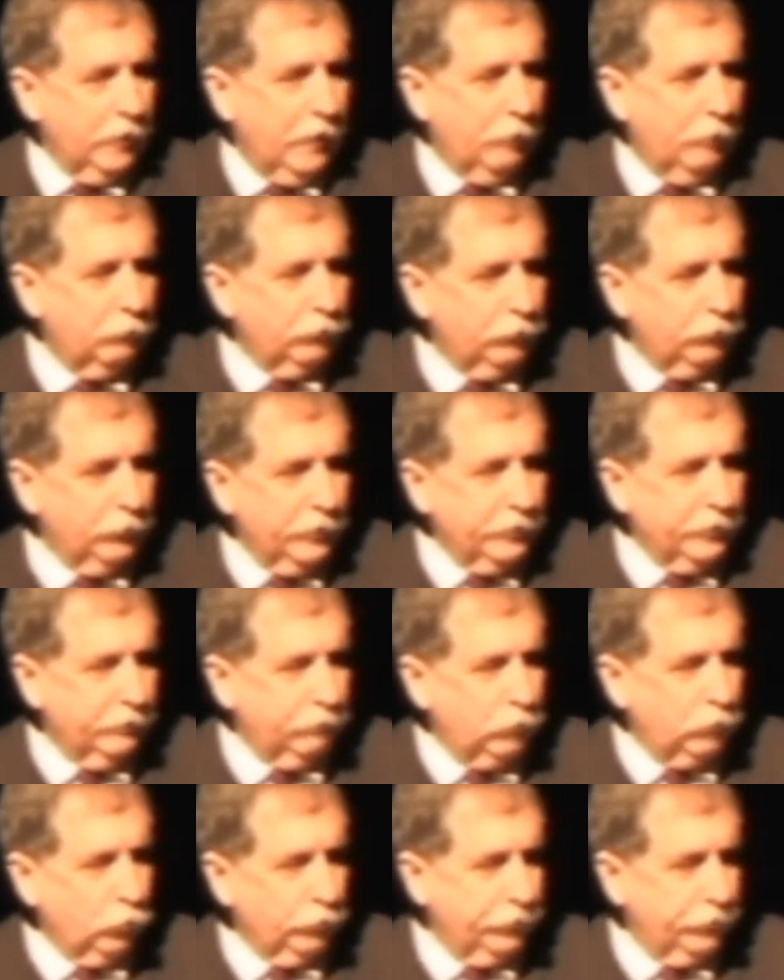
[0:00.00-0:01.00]
I was really,
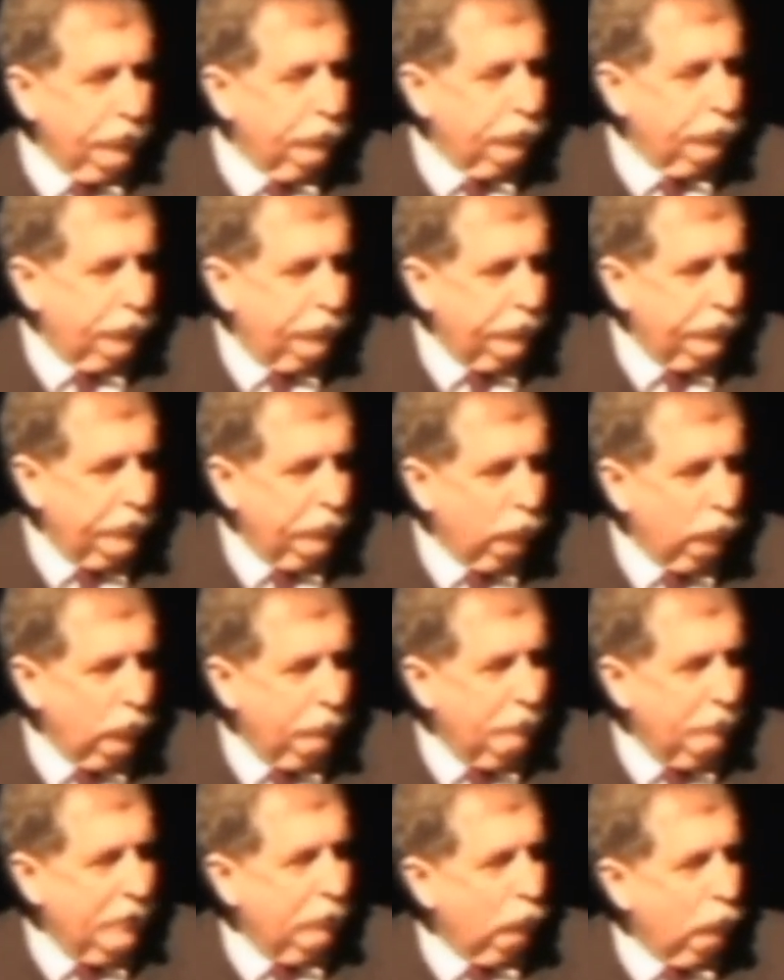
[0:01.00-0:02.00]
of course, interested in
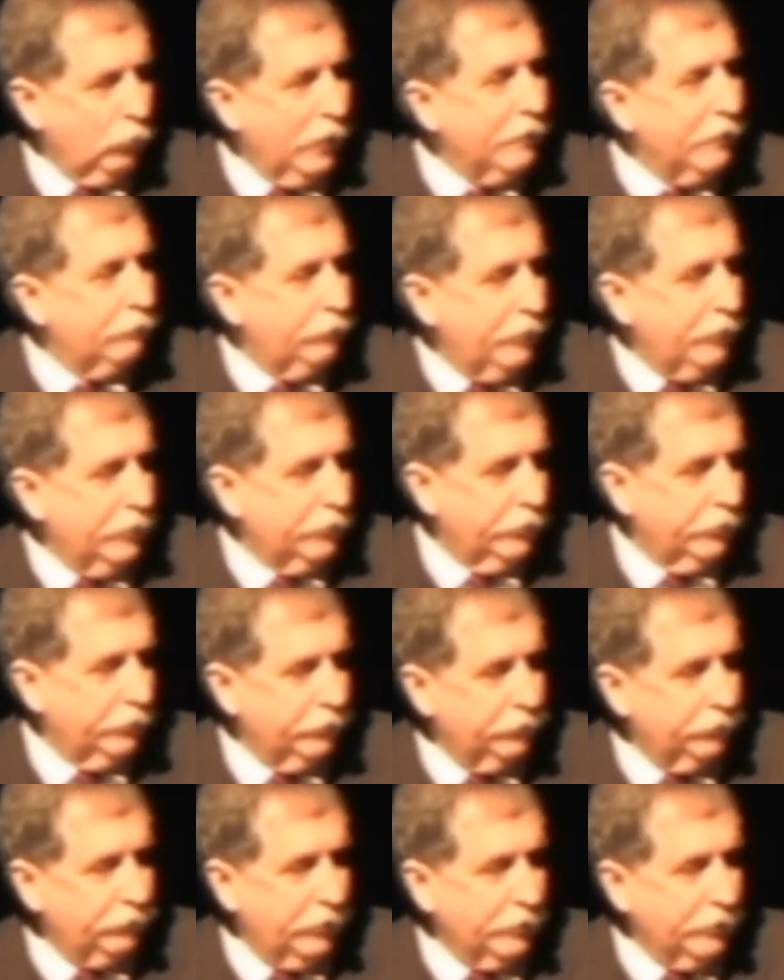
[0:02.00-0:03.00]
what my wife had to
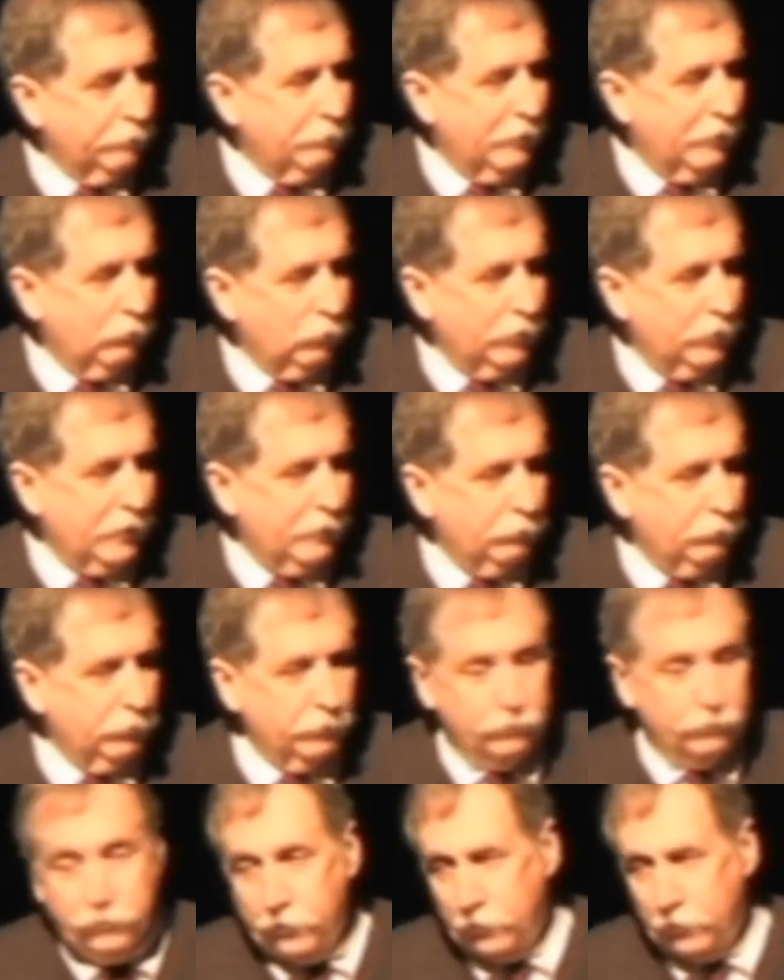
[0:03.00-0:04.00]
say about what I
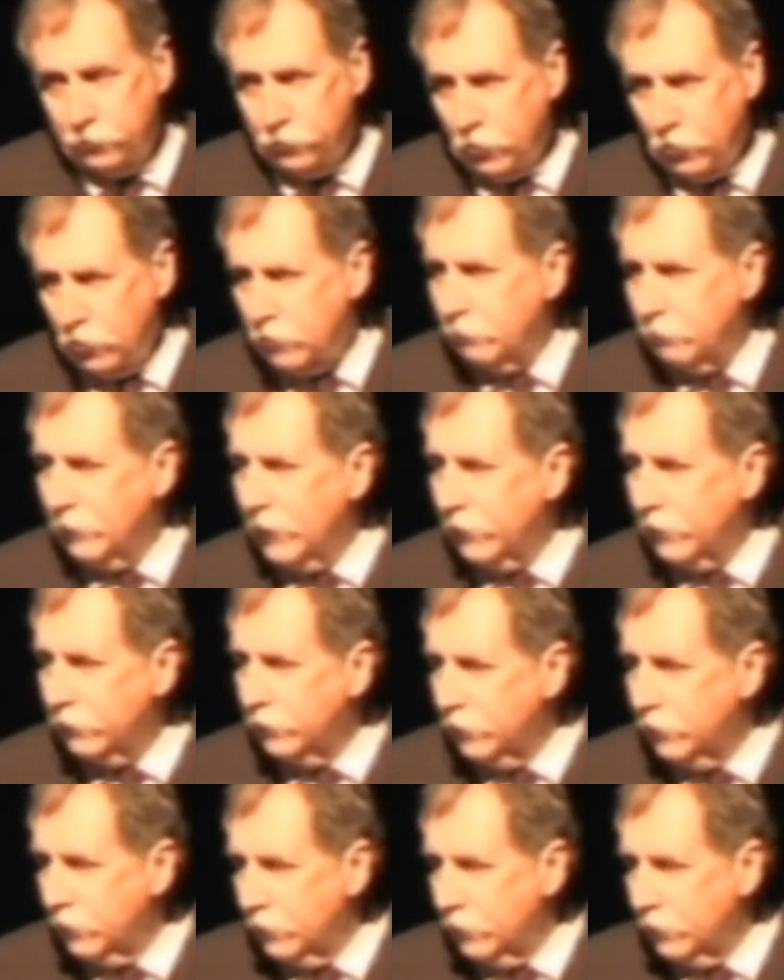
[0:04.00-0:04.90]
would, talk about.